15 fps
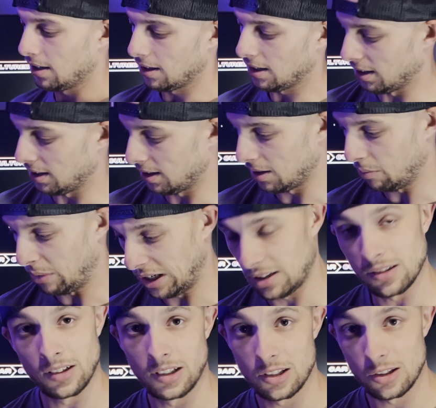is
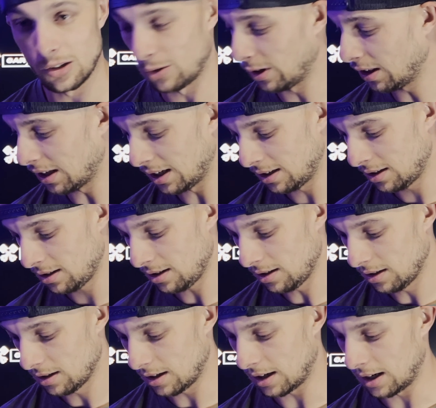basically a Sony lens.
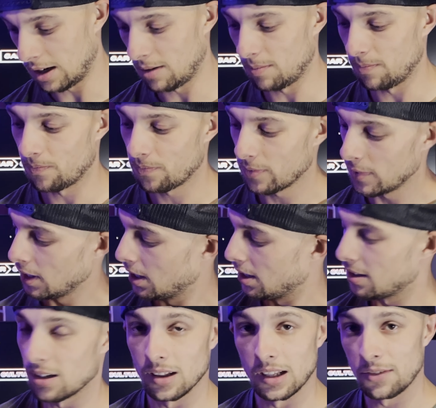Um,
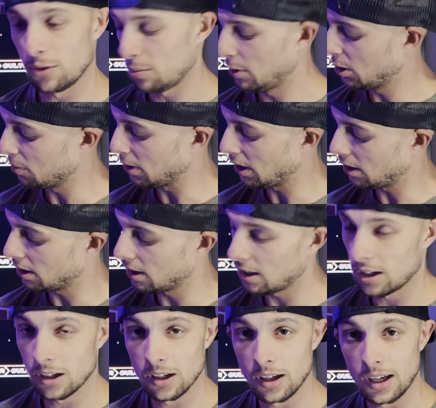it's an 11
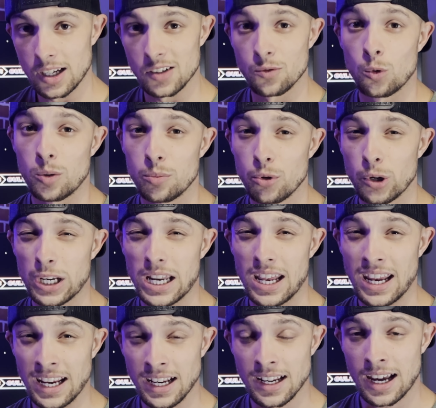millimeter
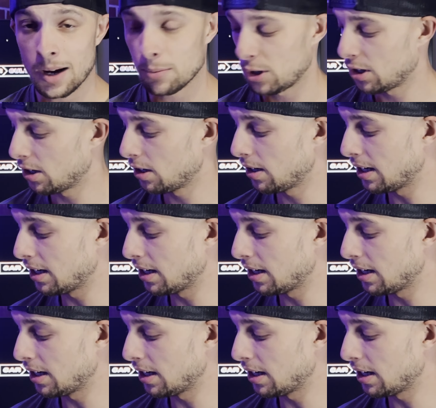f1.8 aperture